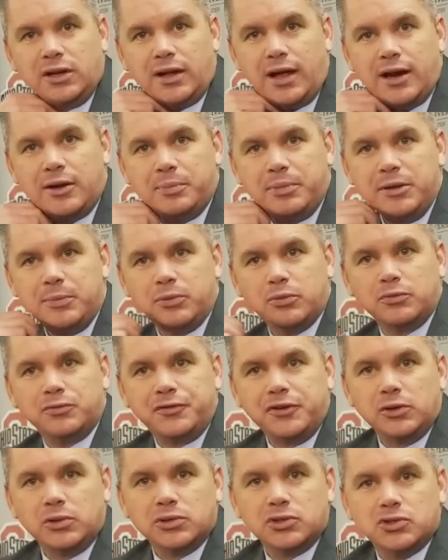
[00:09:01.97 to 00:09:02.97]
a lot of people
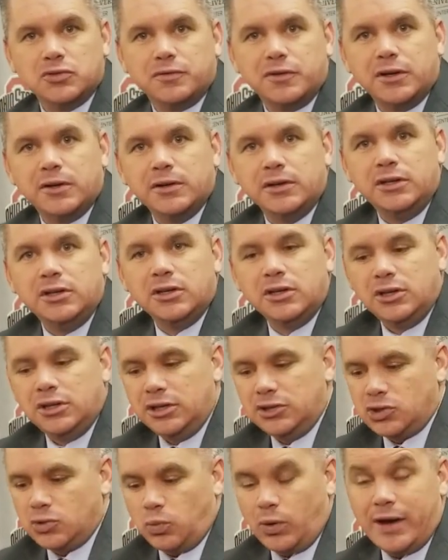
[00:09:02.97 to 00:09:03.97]
feel is a very
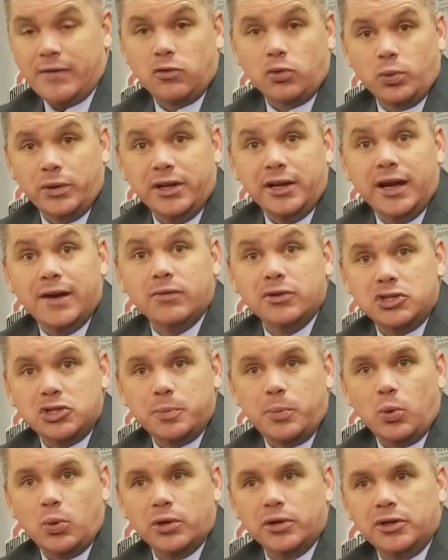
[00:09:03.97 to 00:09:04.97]
is a rivalry in every
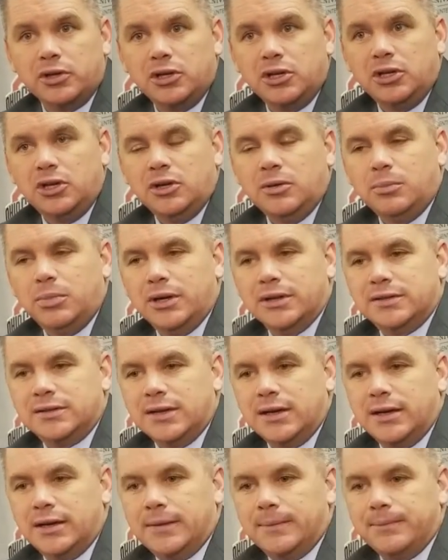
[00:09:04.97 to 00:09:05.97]
sport. But
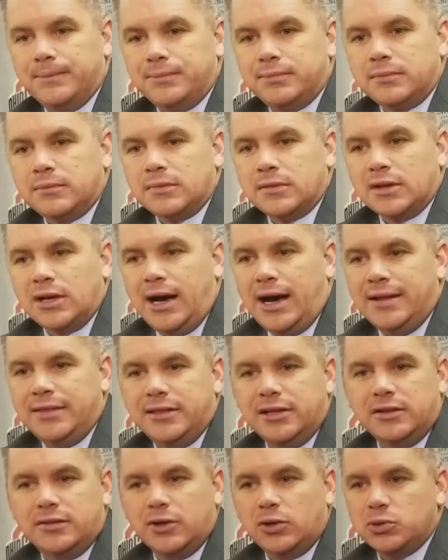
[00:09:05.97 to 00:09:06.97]
um, I
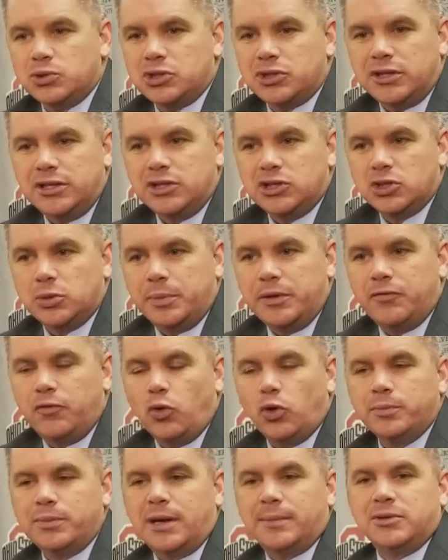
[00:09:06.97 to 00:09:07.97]
think those things will be
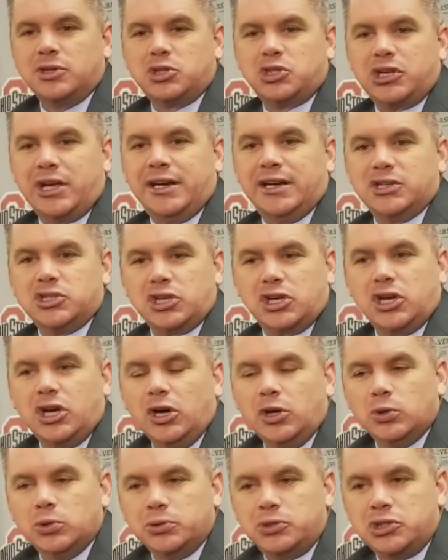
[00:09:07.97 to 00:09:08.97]
formed. I'm just saying, as a
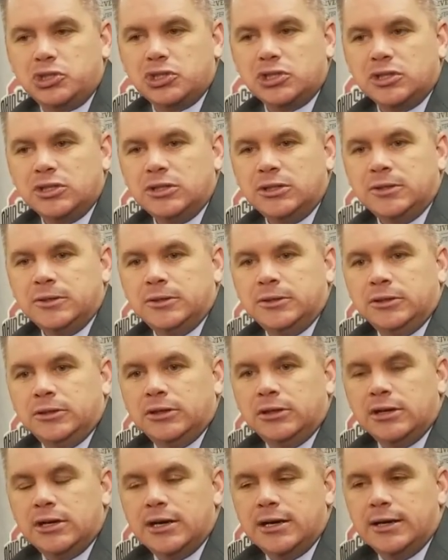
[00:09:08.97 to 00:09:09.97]
coach,
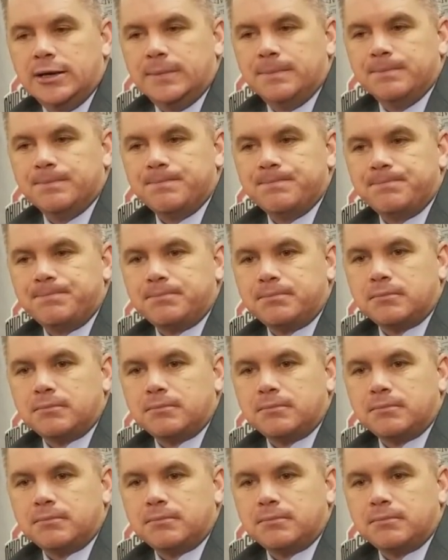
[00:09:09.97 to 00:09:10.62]
um,